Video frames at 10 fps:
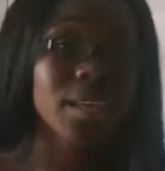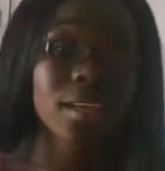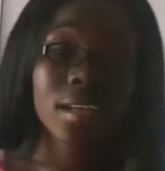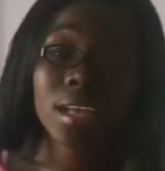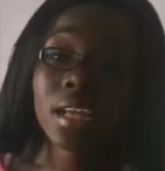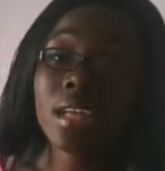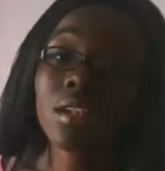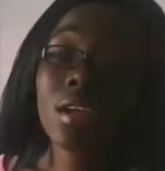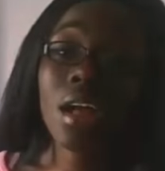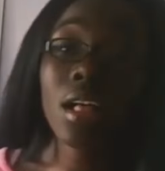Y'all,
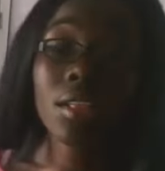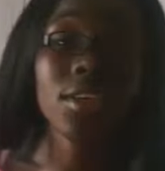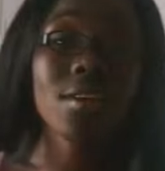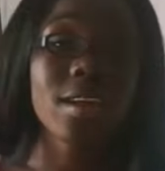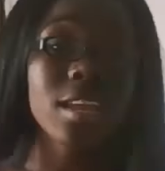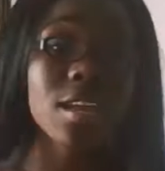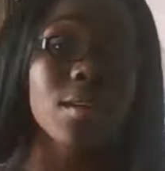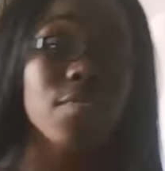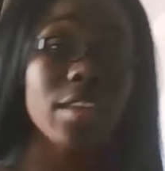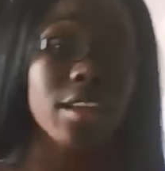here I am thinking the
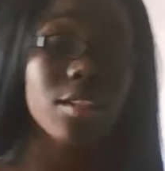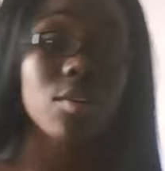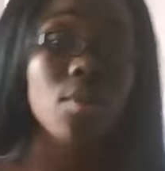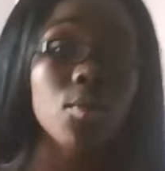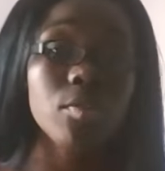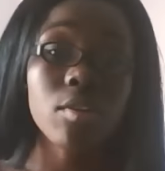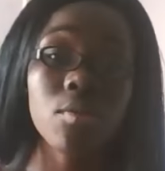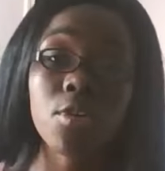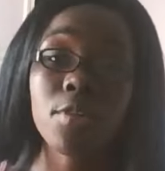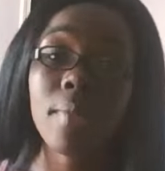cold's gonna ruin my
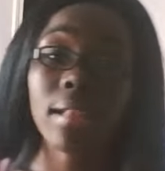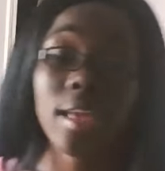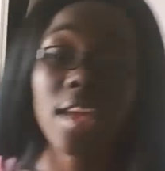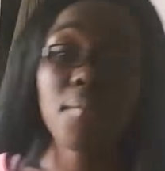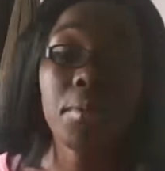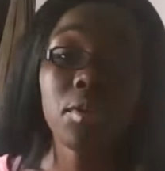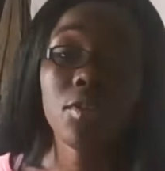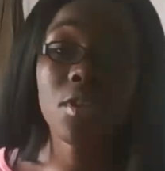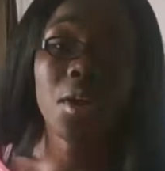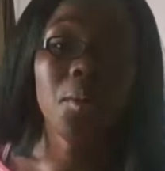day, but no.
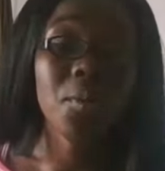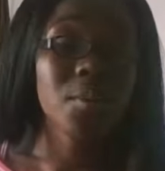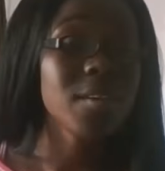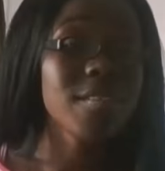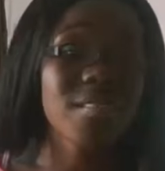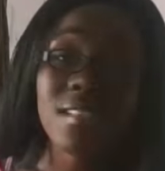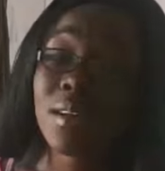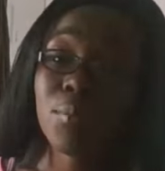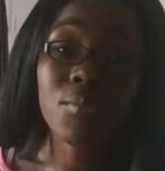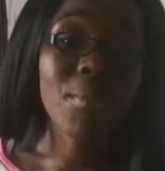Some
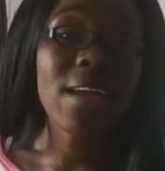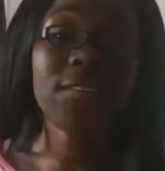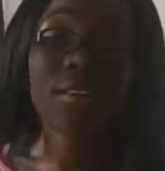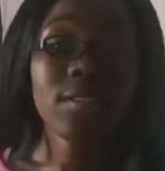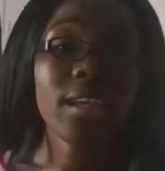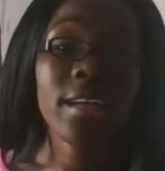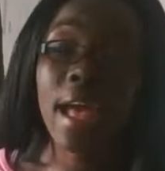magical light happened.